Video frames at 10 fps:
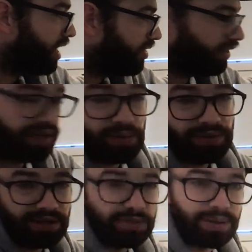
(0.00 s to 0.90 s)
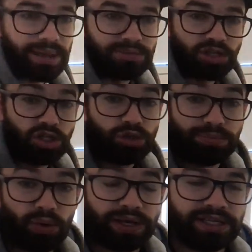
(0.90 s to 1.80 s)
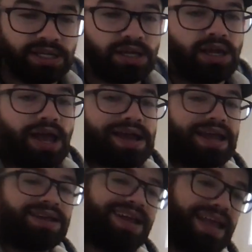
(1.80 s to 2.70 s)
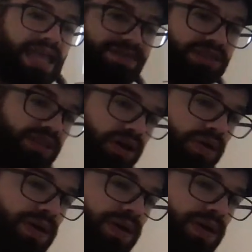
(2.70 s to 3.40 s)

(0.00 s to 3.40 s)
I think that one there becomes a cuboid, okay? Even though